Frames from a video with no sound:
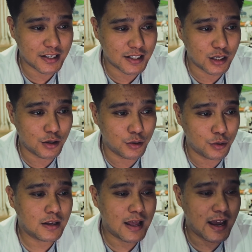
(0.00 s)
So,
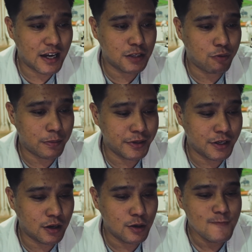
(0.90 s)
as you probably
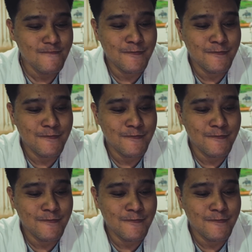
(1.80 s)
know,